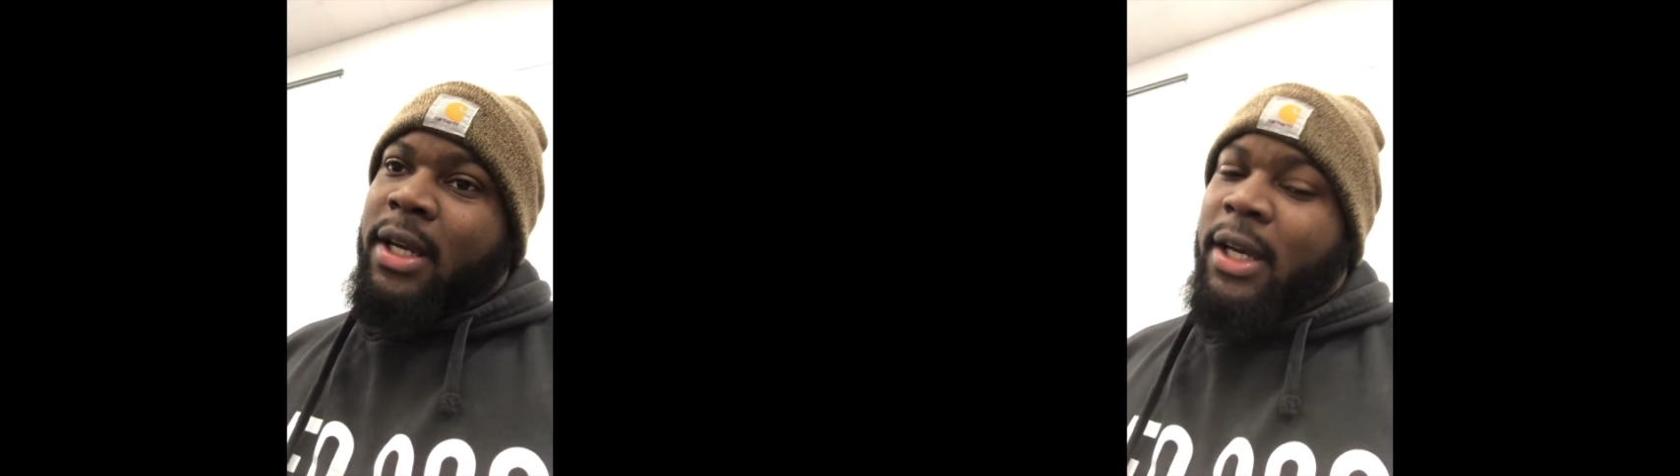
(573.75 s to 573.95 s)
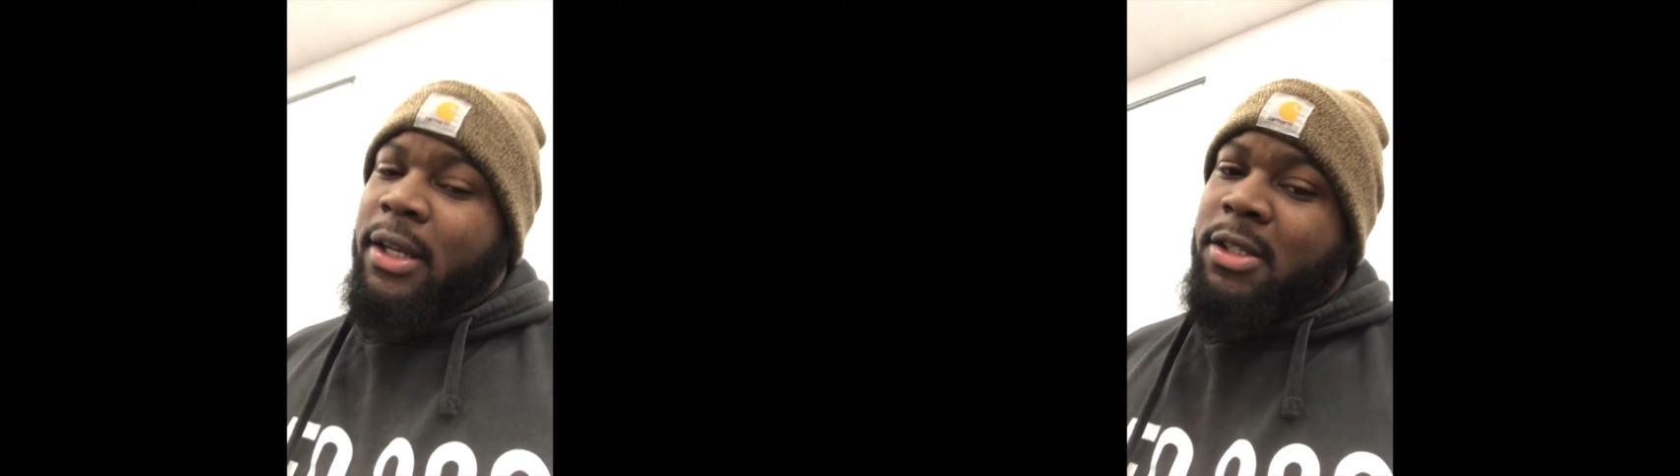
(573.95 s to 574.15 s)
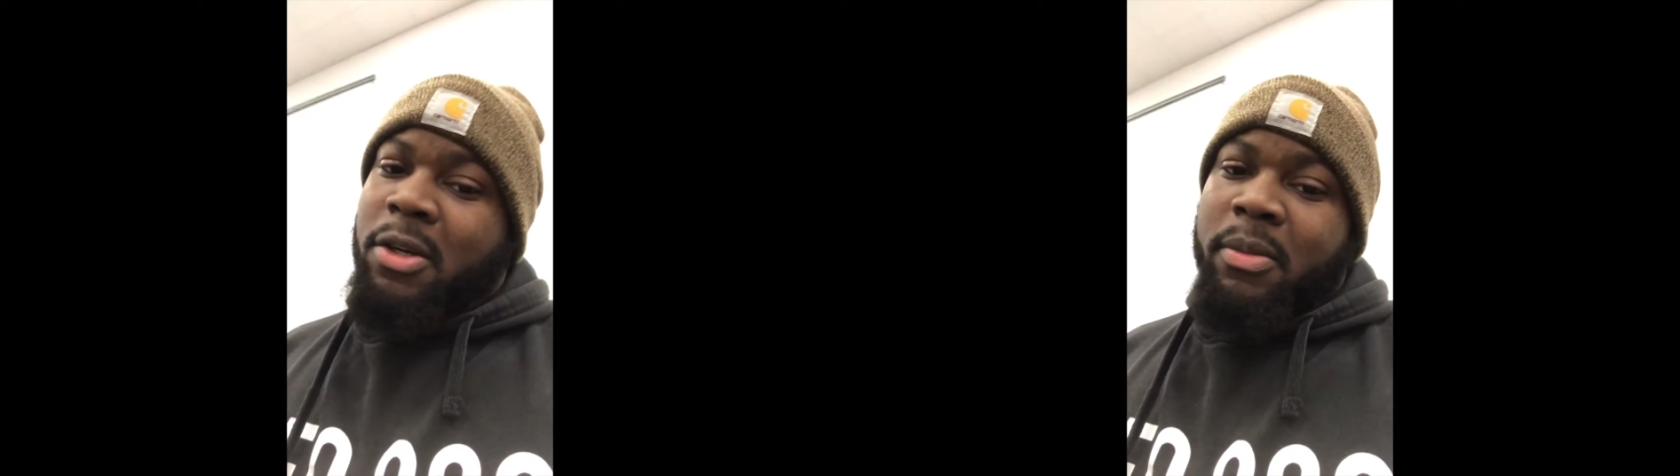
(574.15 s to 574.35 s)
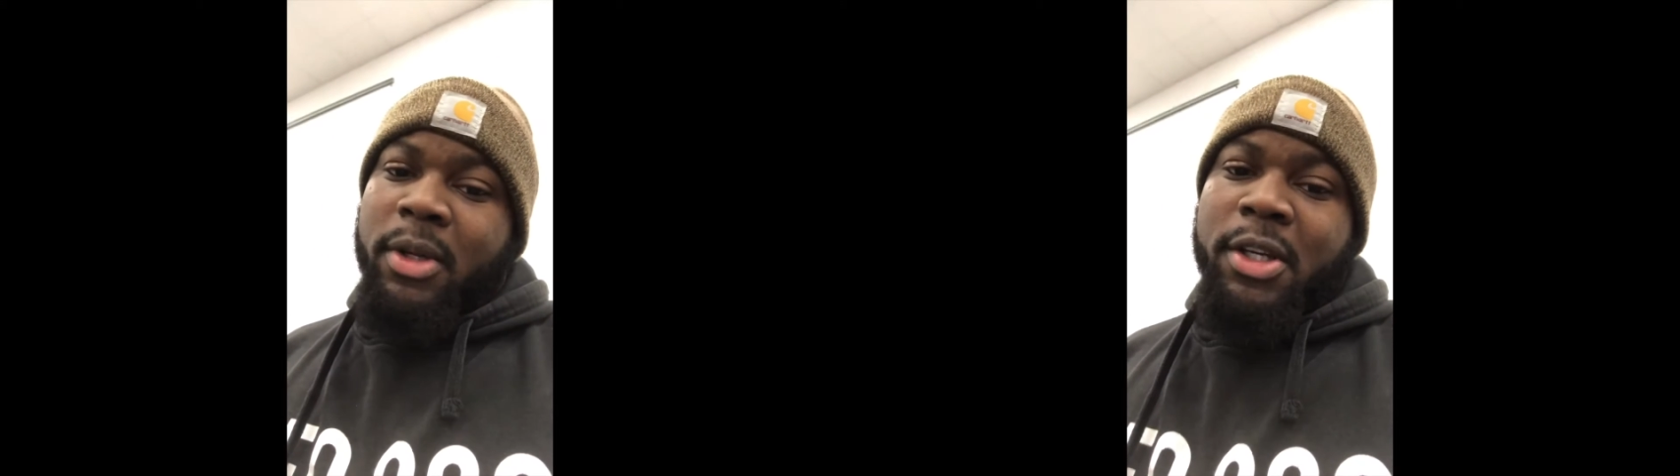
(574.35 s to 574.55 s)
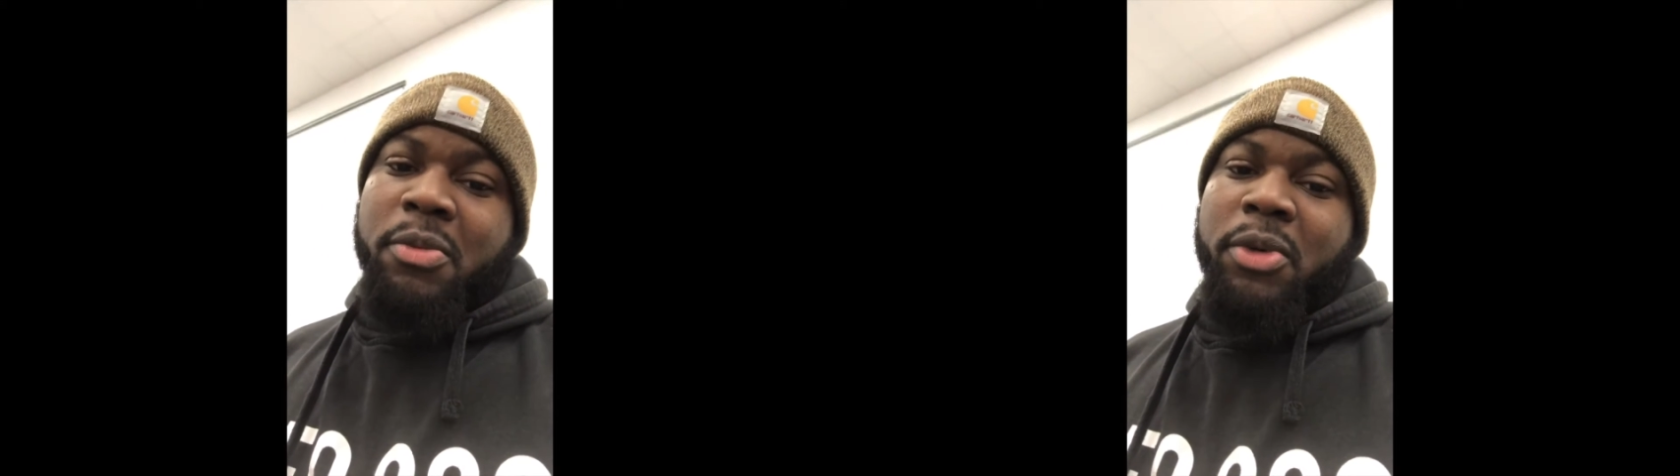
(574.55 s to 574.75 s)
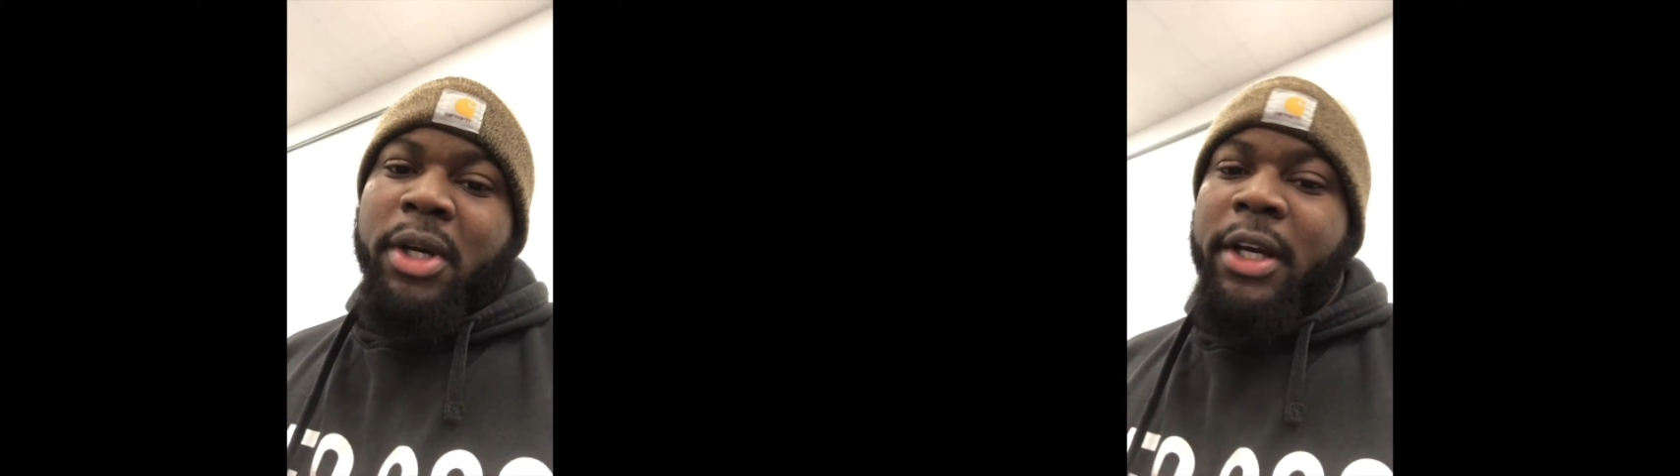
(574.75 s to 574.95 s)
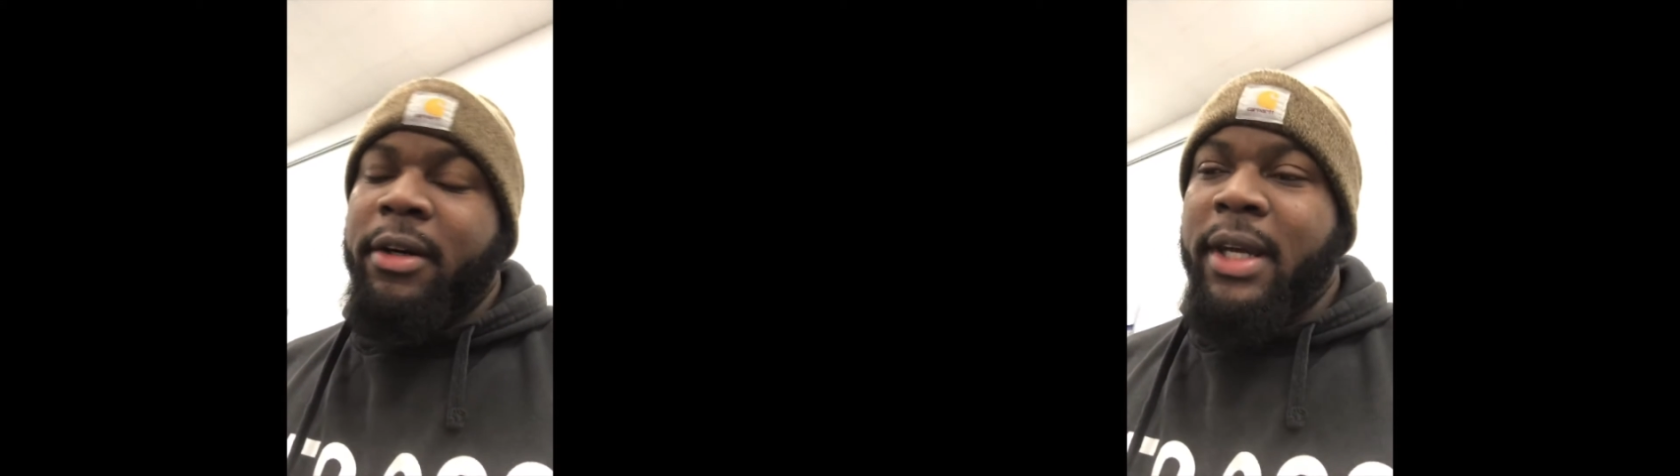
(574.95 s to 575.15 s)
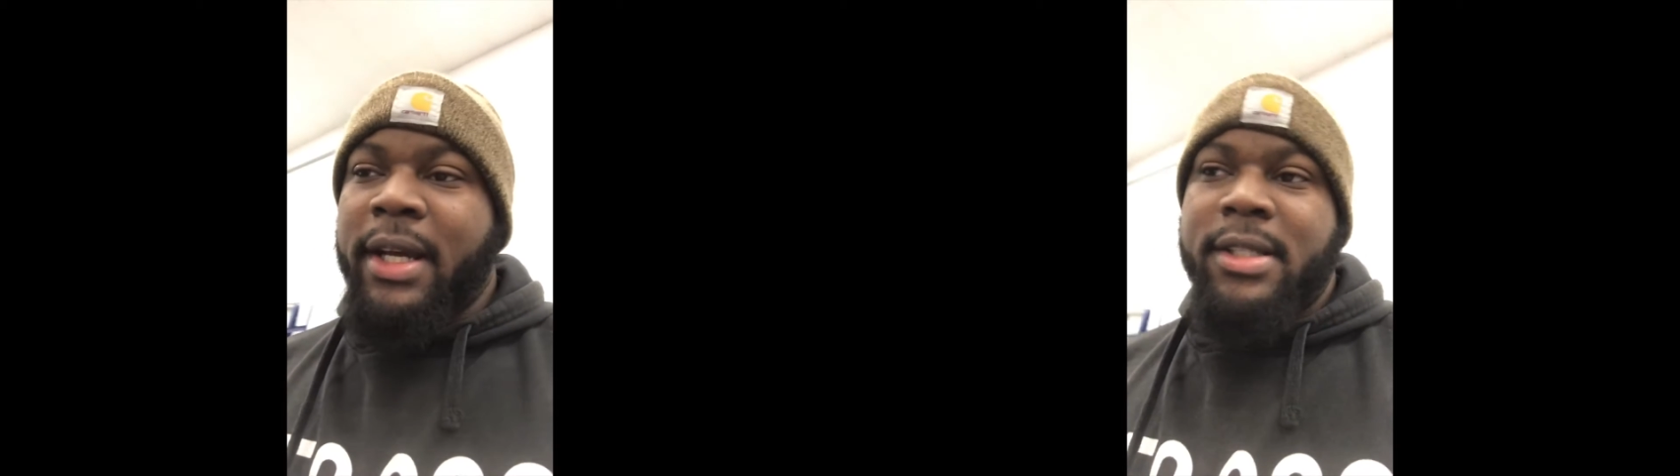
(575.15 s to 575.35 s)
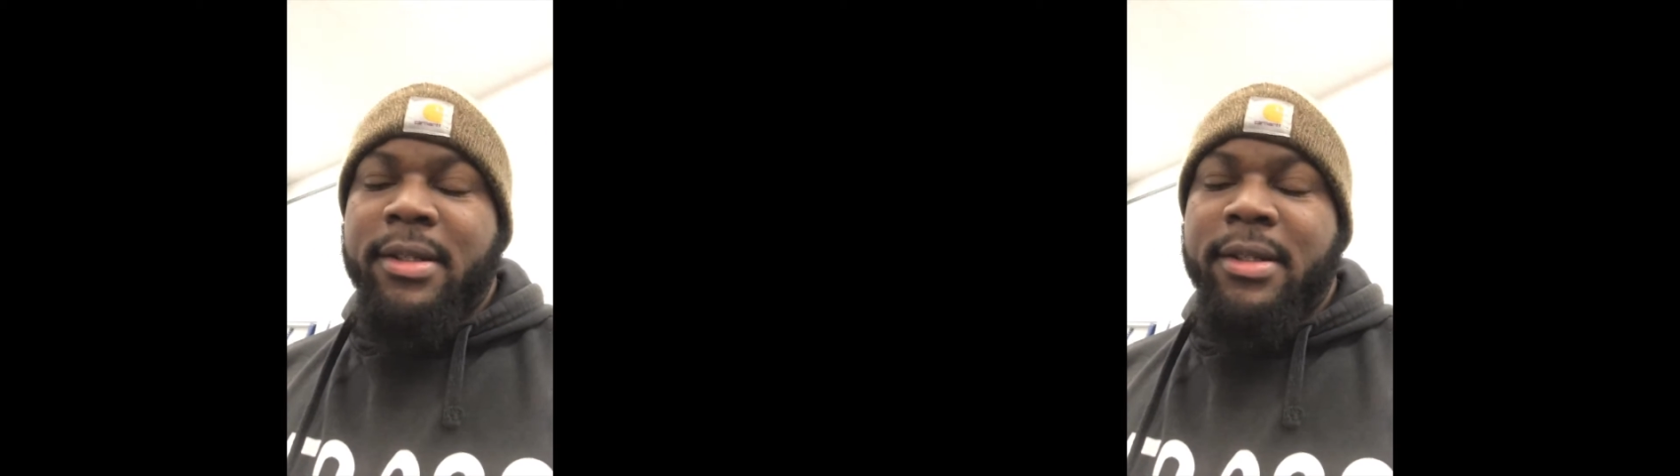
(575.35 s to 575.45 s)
and it's more Hellcats